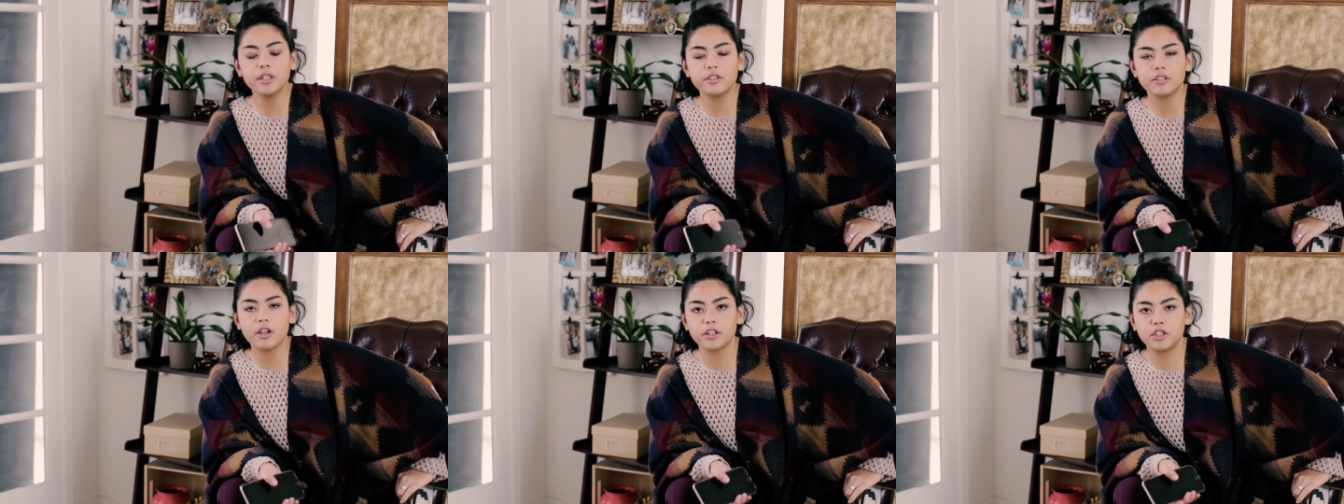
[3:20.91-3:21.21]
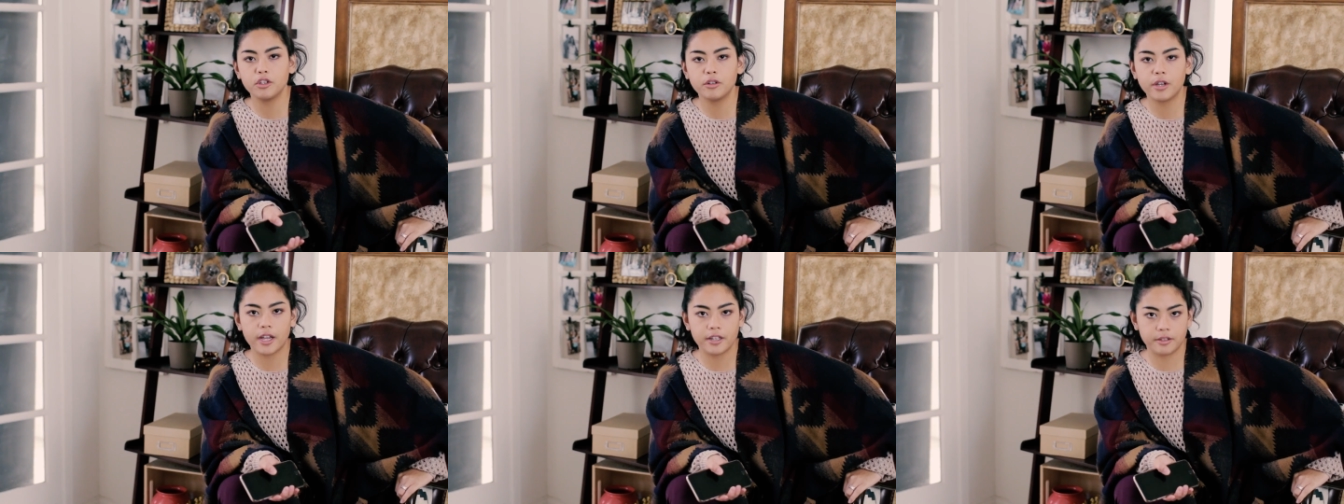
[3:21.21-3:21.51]
I want to
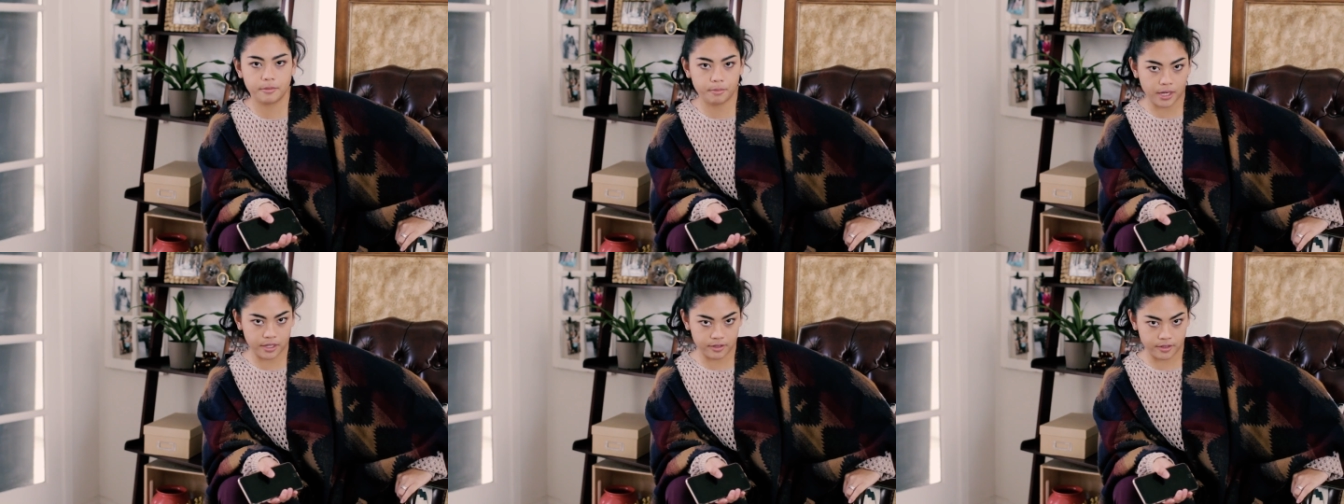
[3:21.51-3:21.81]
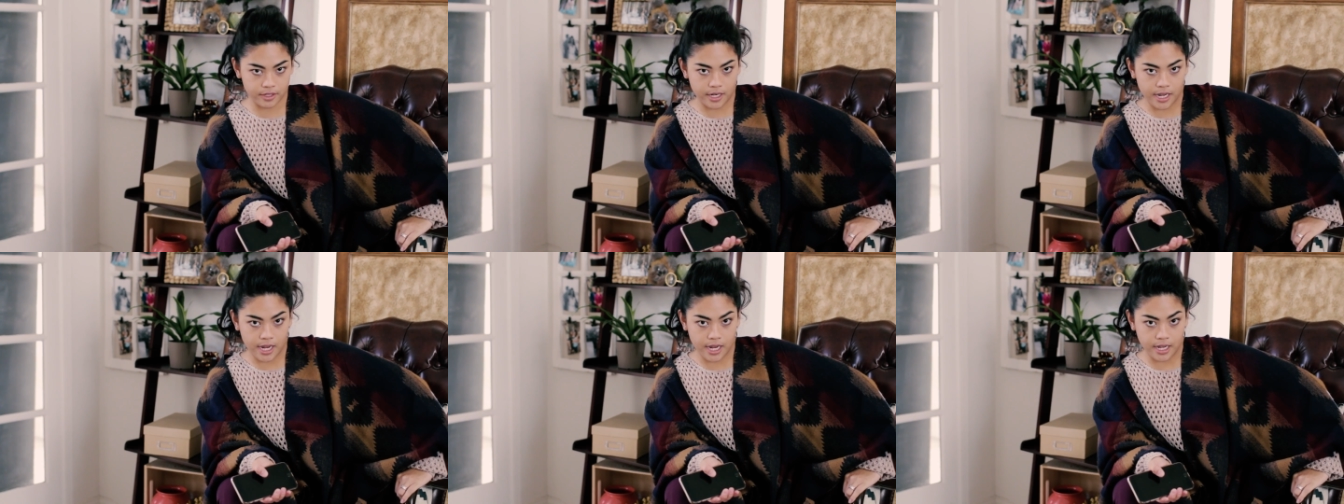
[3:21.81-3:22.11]
talk to you guys
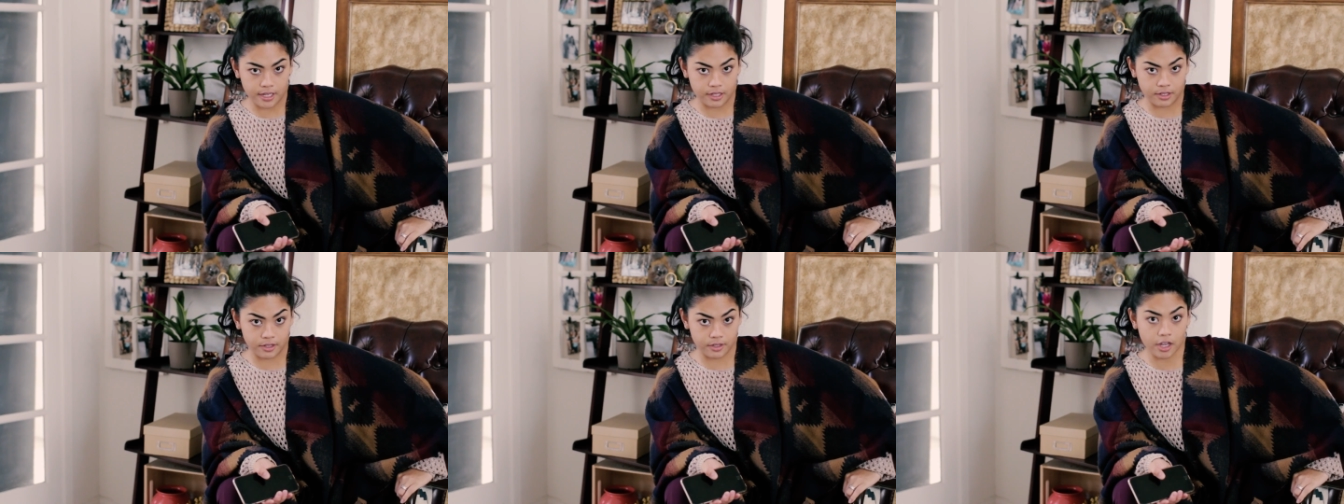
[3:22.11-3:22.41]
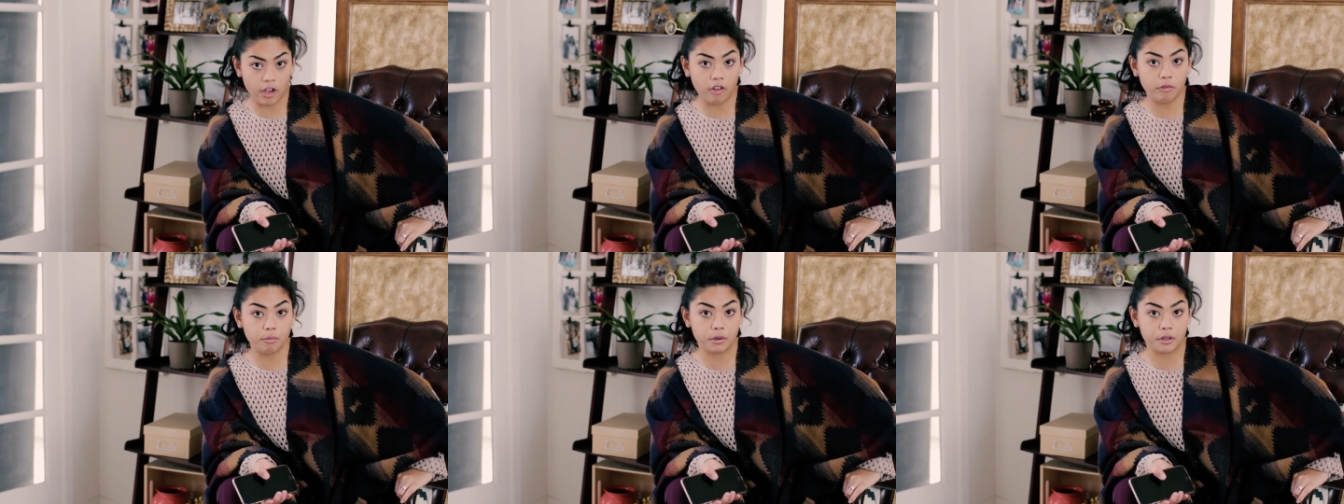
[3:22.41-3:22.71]
about today is
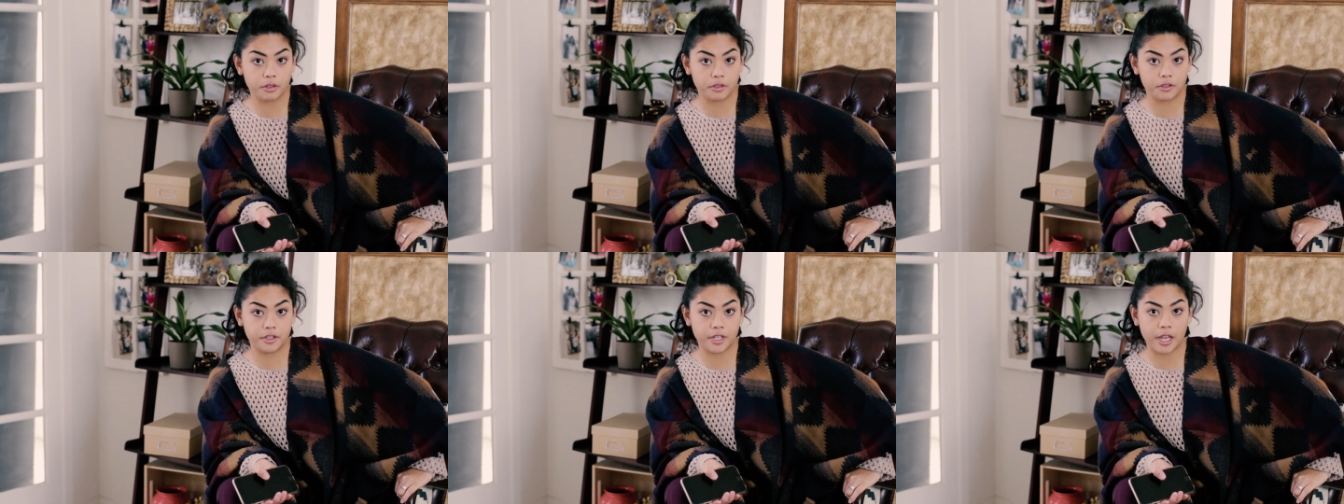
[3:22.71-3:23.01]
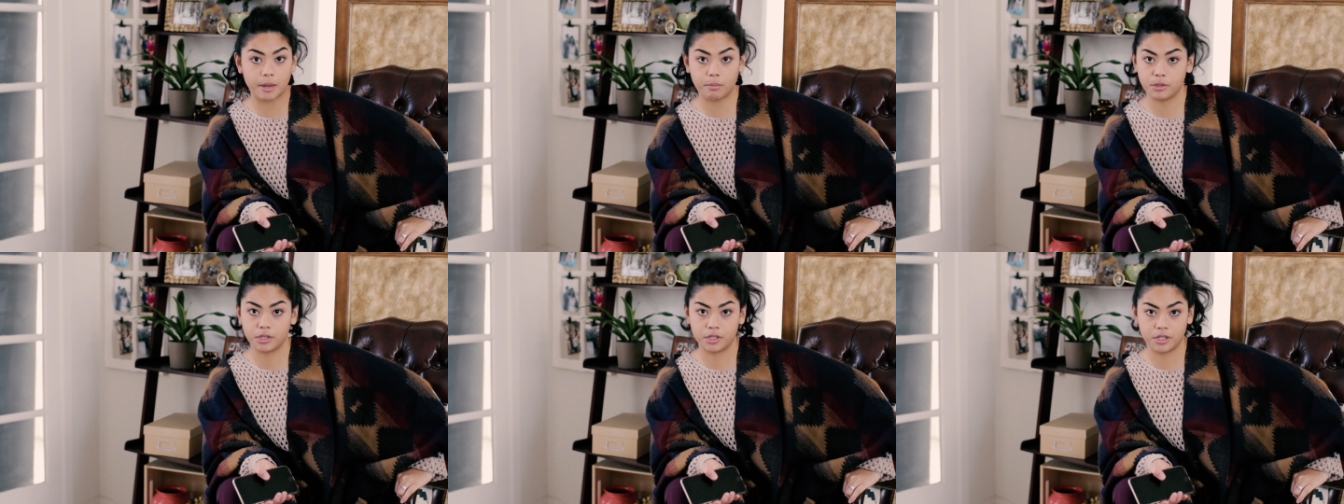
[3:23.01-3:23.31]

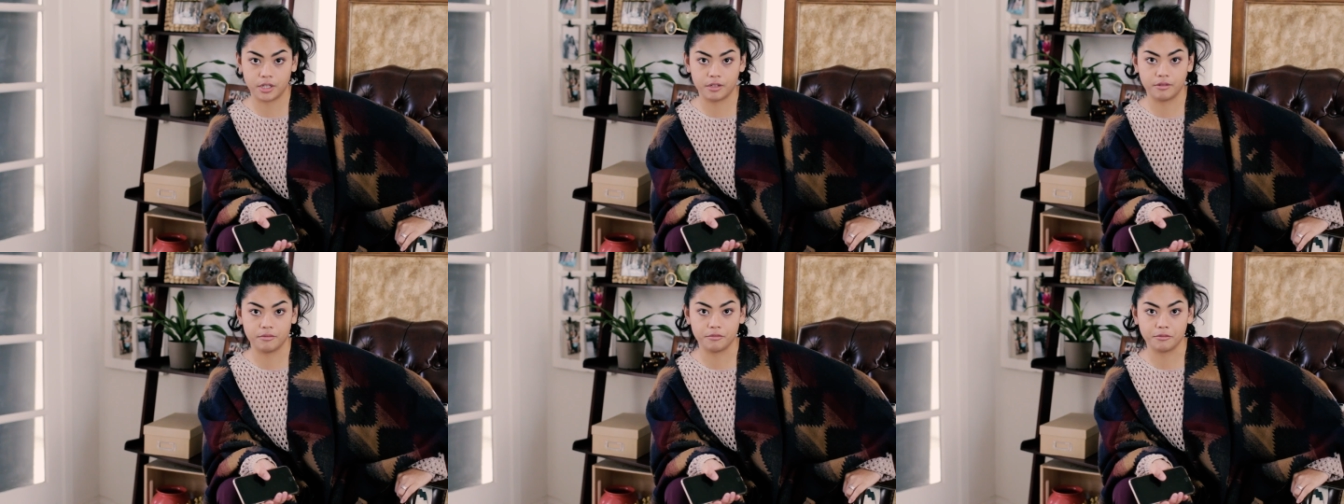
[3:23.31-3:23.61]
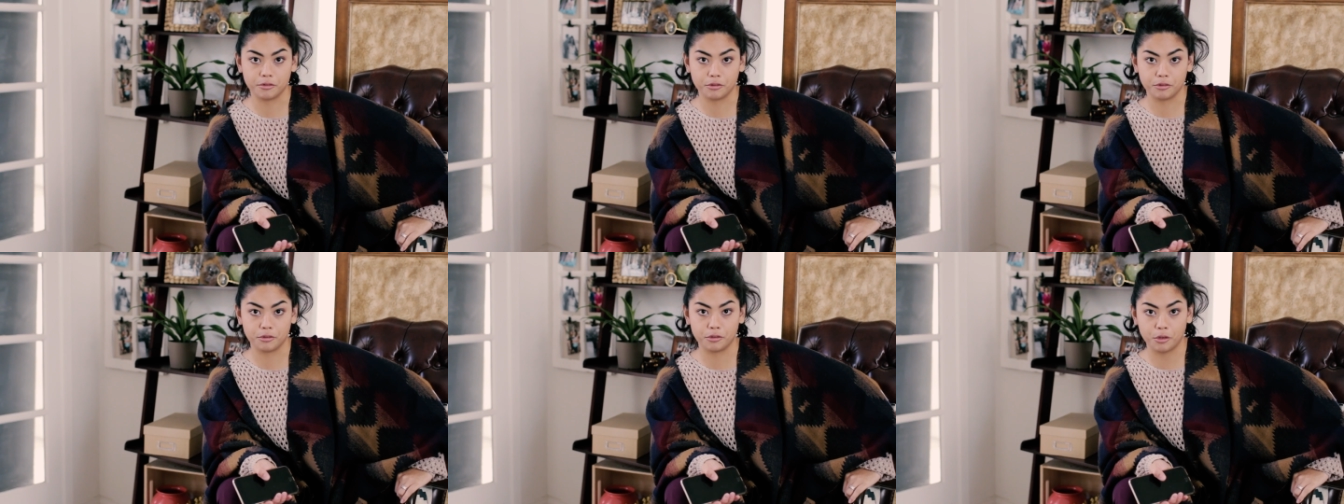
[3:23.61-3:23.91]
self-perception